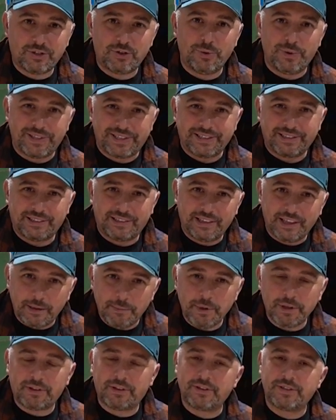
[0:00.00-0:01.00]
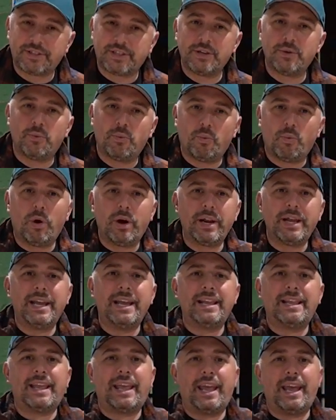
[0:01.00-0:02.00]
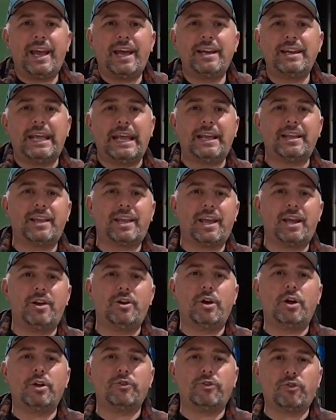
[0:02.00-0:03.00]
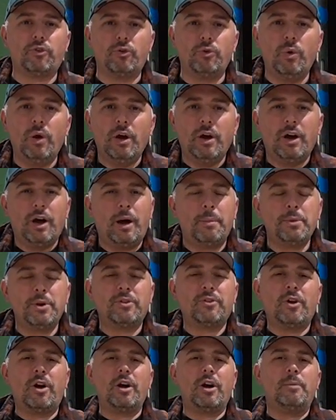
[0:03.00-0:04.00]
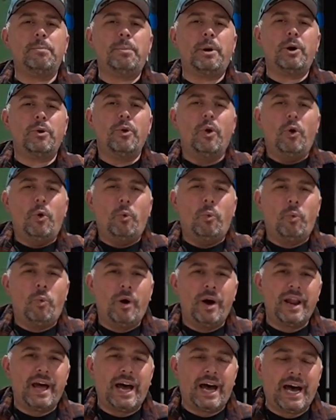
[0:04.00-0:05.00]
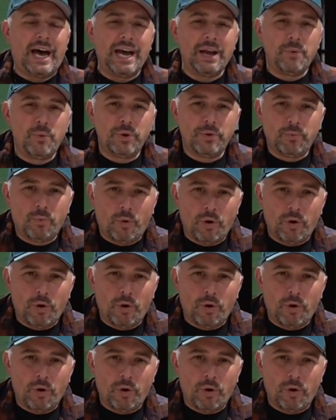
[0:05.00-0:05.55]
to its limit to see what it can and cannot do. I'm gonna talk about what I would